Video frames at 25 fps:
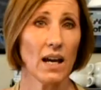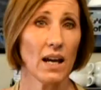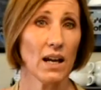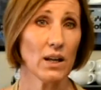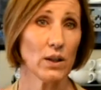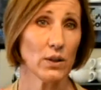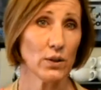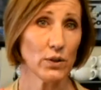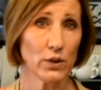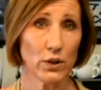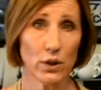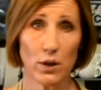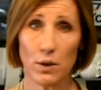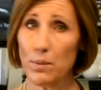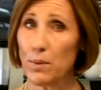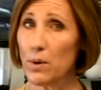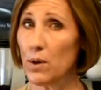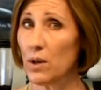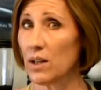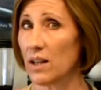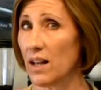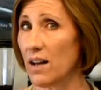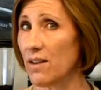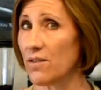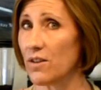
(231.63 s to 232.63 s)
It's super
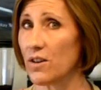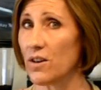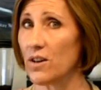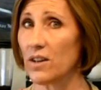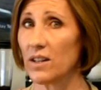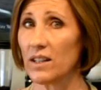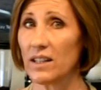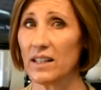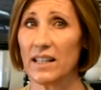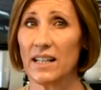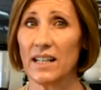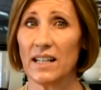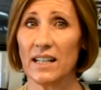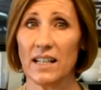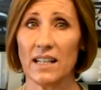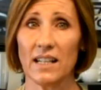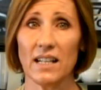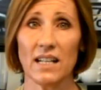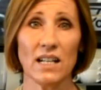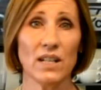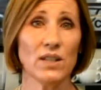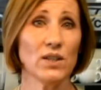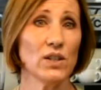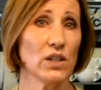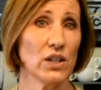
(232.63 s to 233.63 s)
clever, clean, and
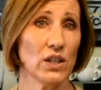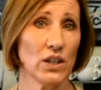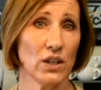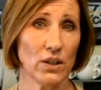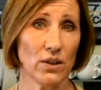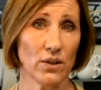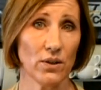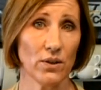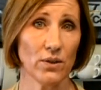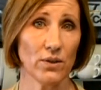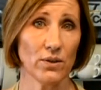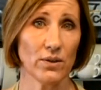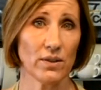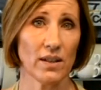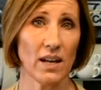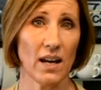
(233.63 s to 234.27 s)
easy to use,